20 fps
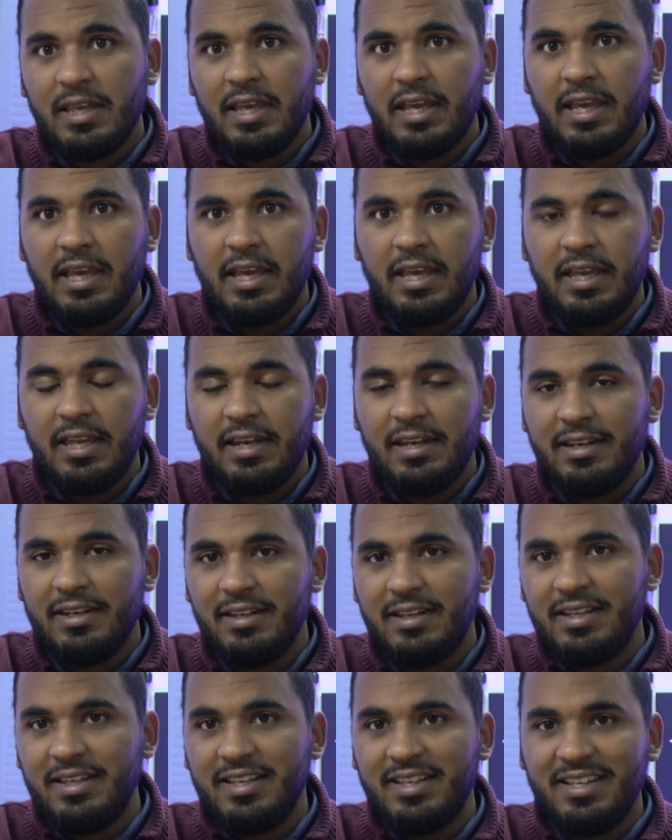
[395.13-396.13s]
And
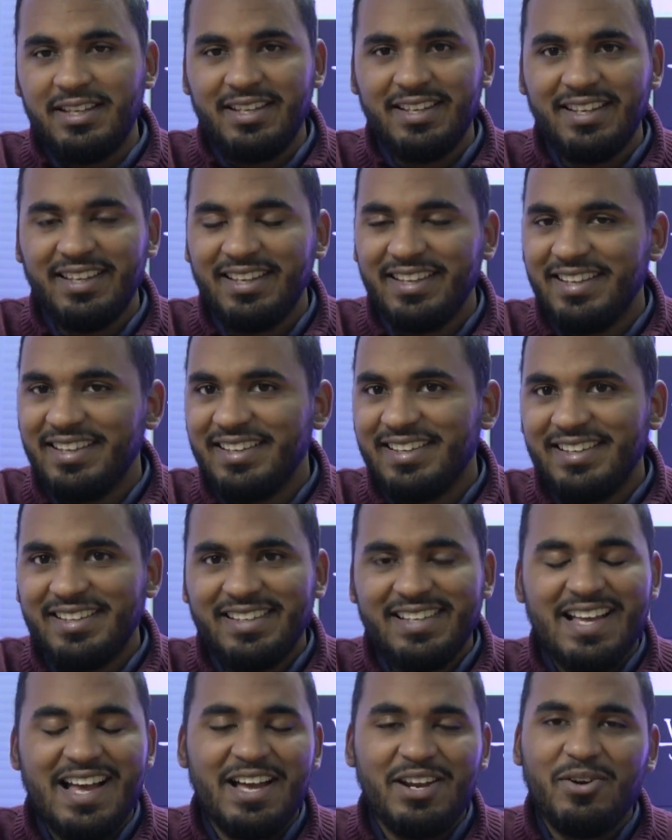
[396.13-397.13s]

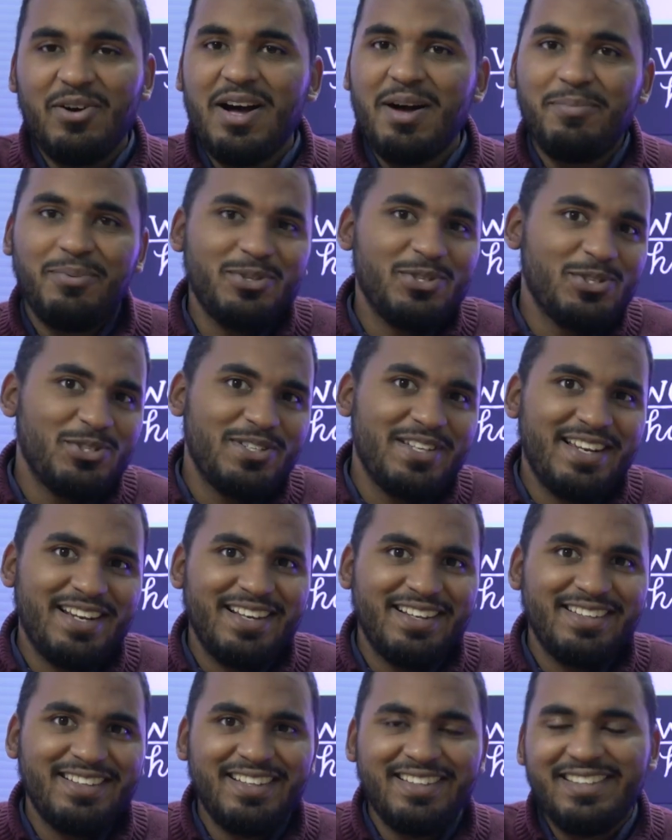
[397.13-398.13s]
I know Apple just did
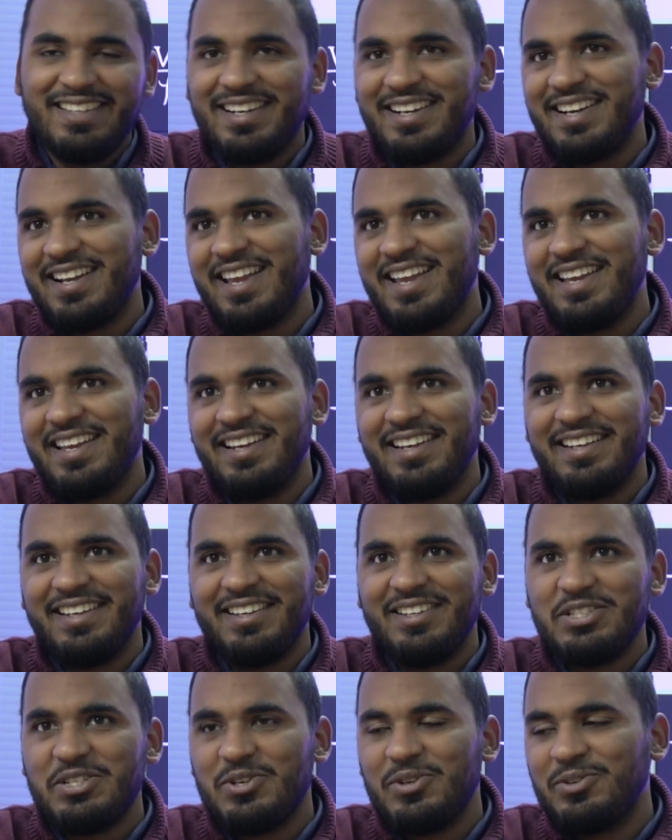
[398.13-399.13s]
it. They did it again.
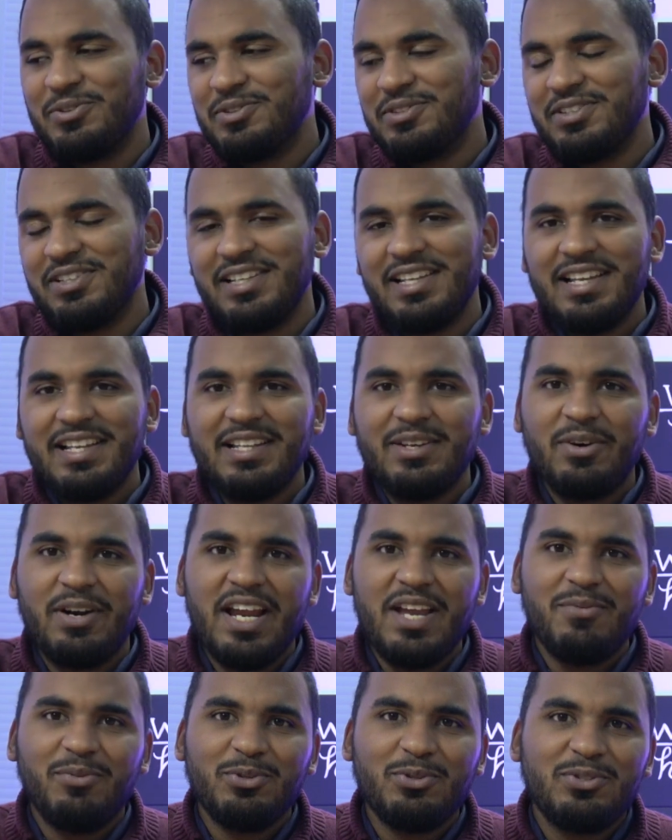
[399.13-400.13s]
You know, they were
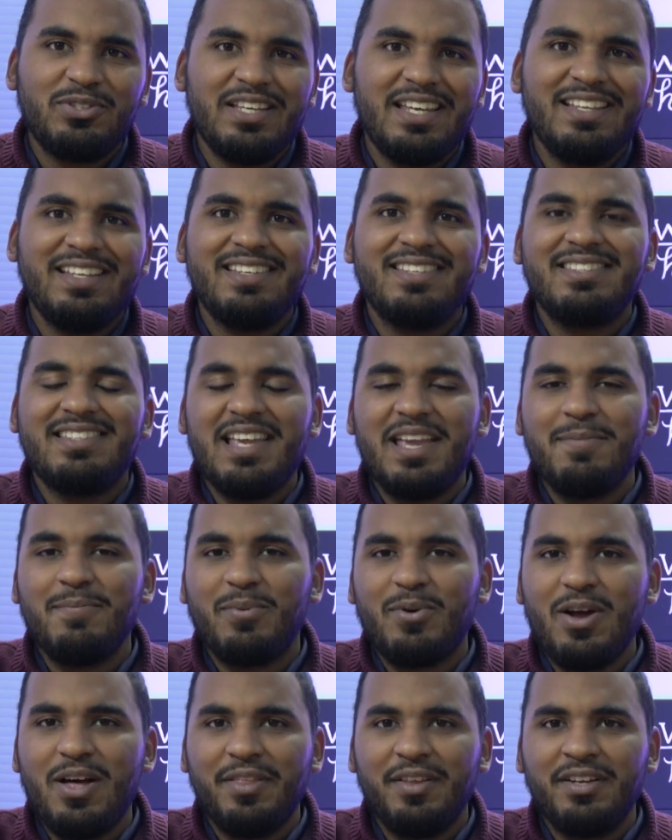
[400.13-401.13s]
able to say the same
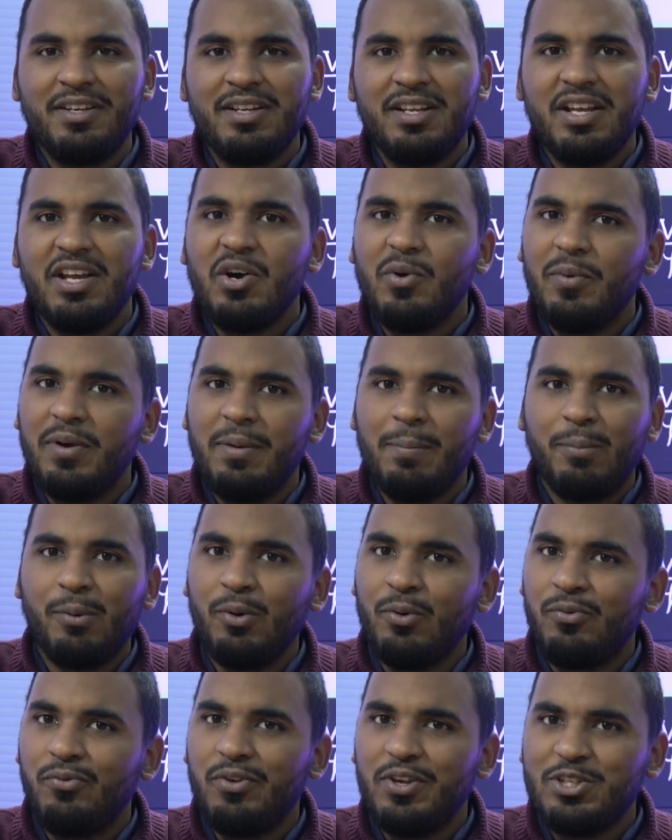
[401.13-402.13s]
product with
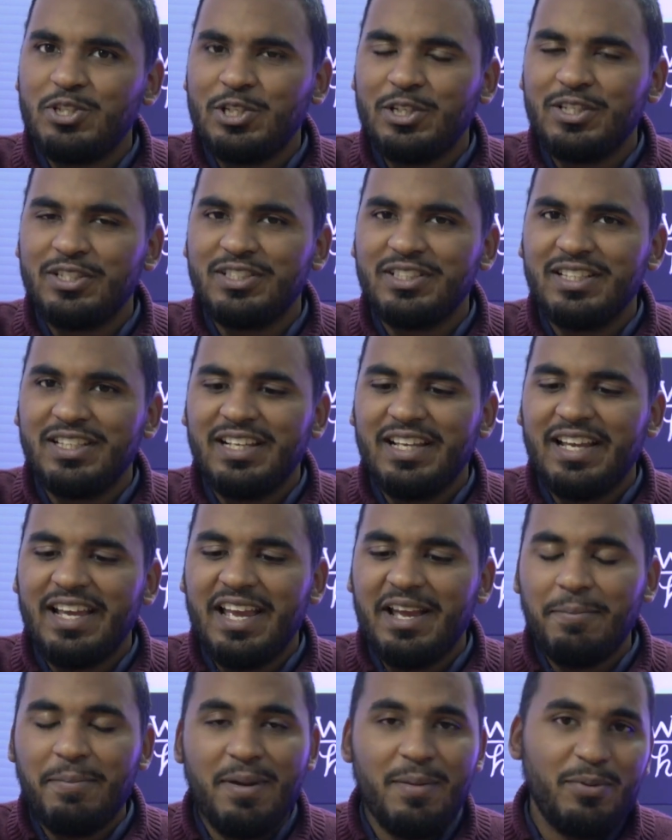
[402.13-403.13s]
improved features,
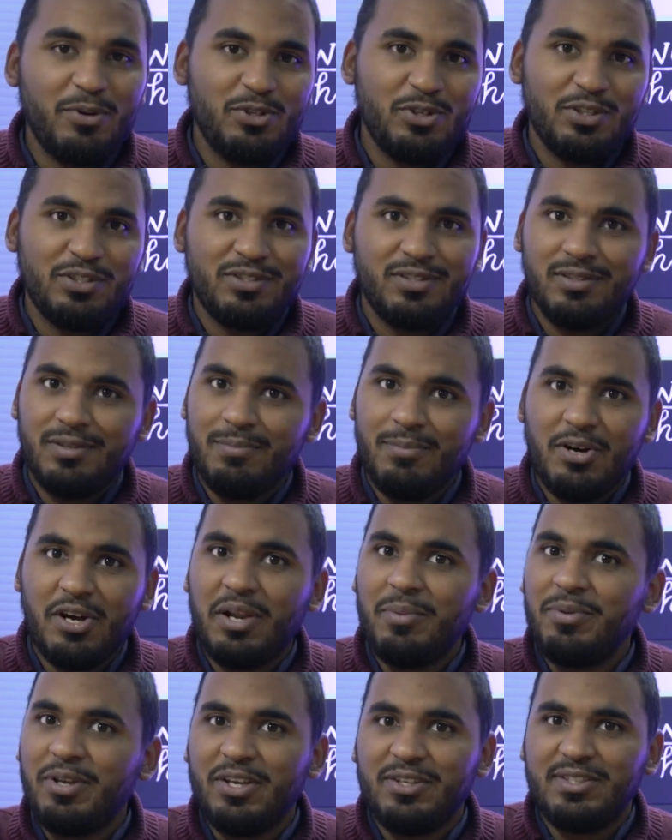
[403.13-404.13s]
and people just bought
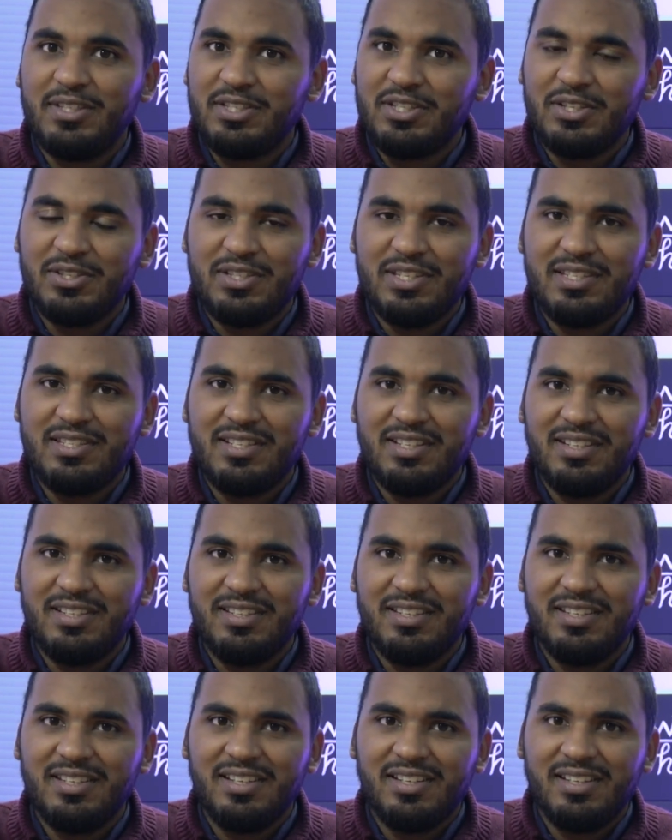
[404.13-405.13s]
it because it's consistent.
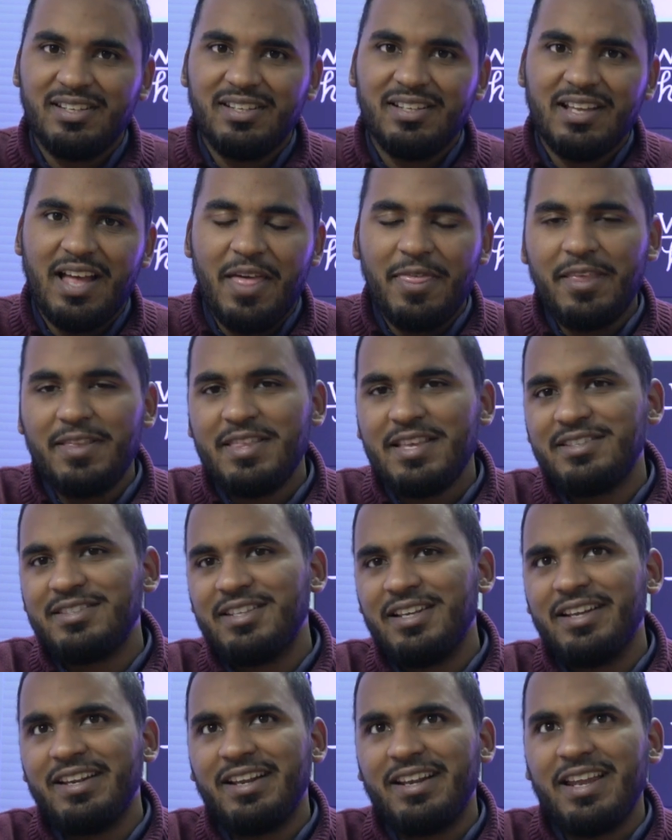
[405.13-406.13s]
I think that's
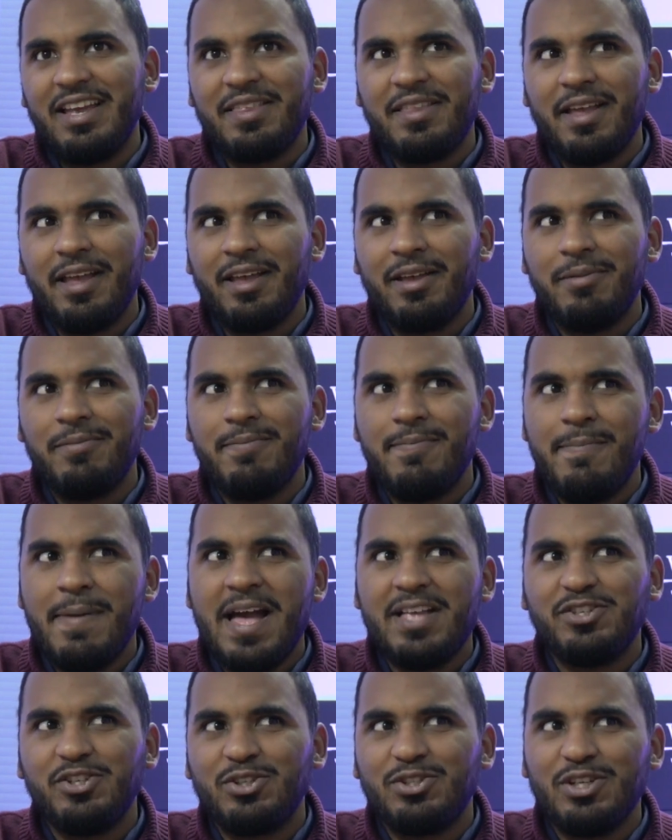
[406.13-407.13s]
the
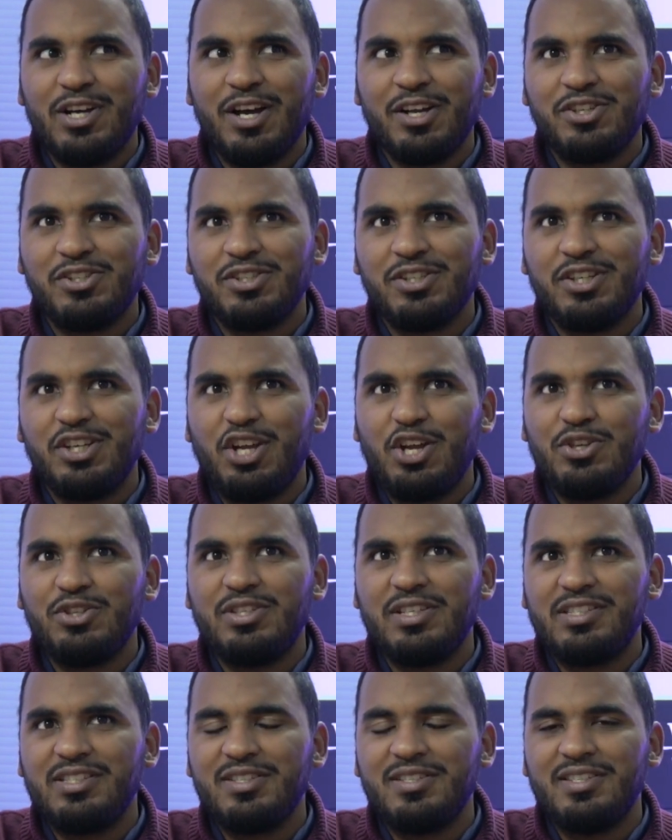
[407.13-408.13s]
magic touch,
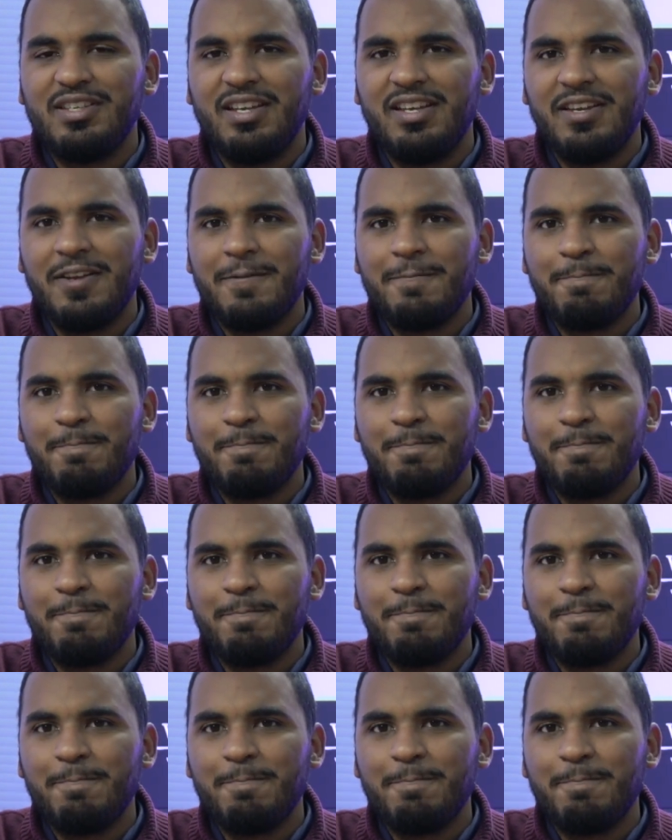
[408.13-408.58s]
consistency.